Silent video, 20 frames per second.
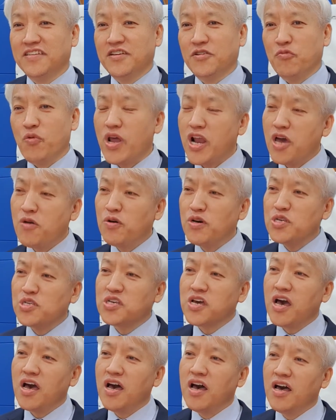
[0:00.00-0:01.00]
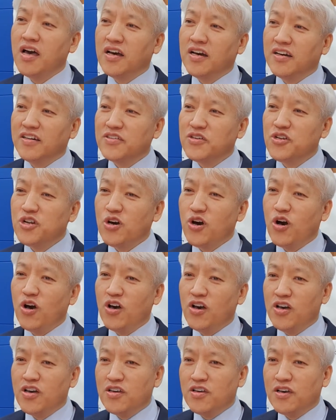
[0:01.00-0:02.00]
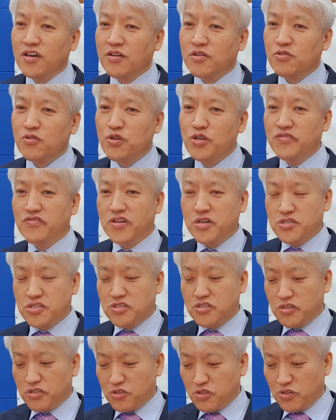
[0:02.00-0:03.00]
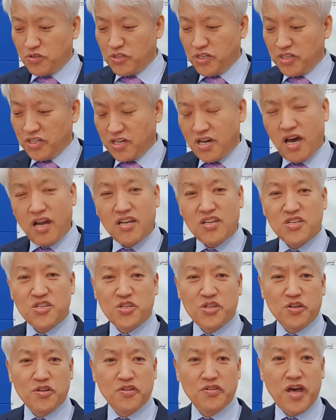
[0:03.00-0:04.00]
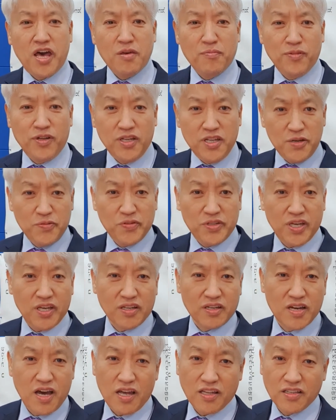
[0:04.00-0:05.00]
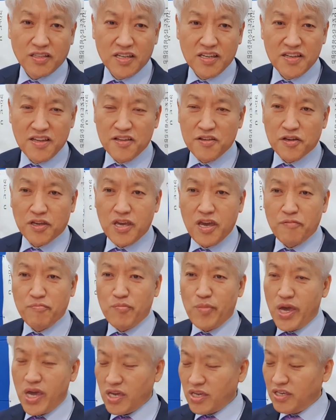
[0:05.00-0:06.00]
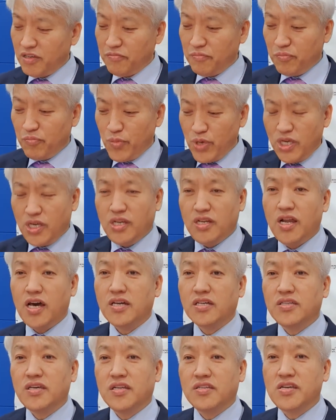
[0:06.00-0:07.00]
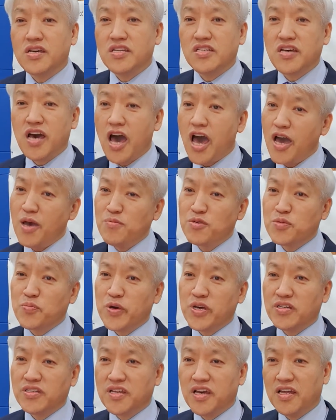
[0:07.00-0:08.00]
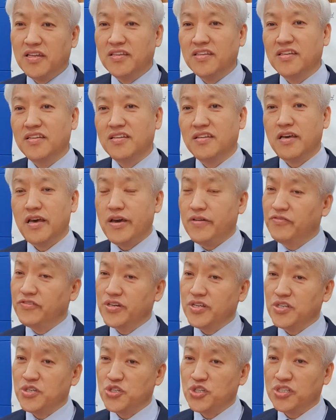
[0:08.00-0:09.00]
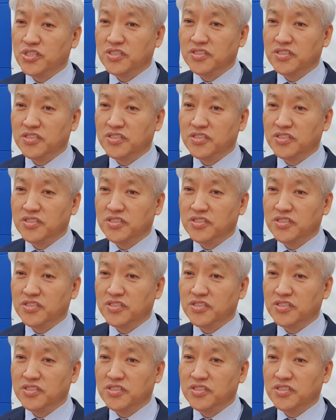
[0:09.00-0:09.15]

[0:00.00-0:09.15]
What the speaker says: When I was a, you know, university student, college student, I believed it. God can make me like that 10 times better than average.